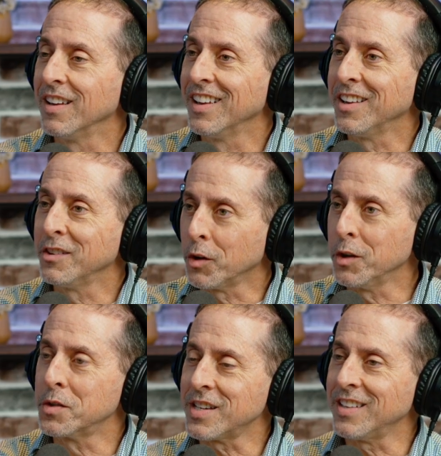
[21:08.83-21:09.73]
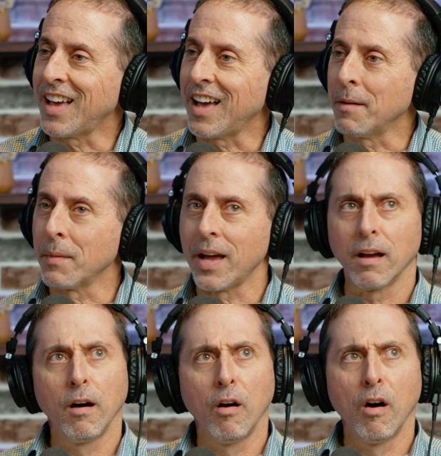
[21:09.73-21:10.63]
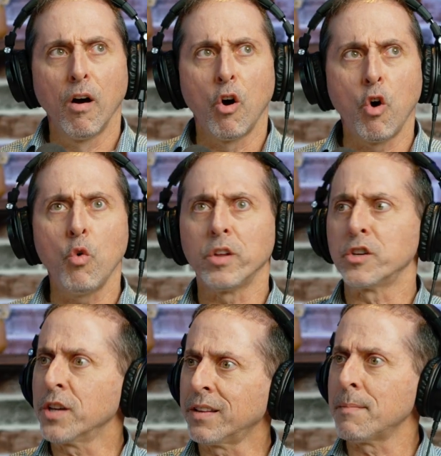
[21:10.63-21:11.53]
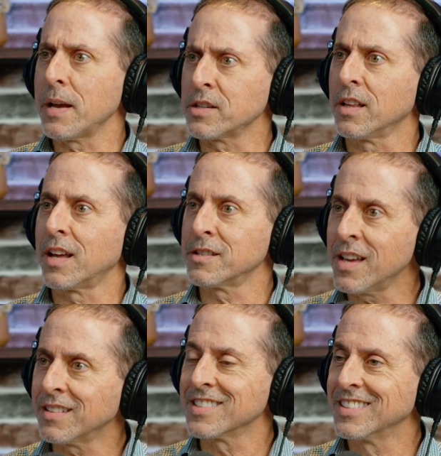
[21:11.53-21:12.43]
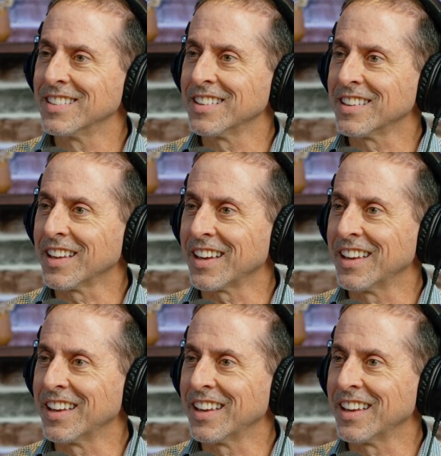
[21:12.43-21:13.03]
till you said that. I'm like, holy shit, that makes a lot of sense. Like,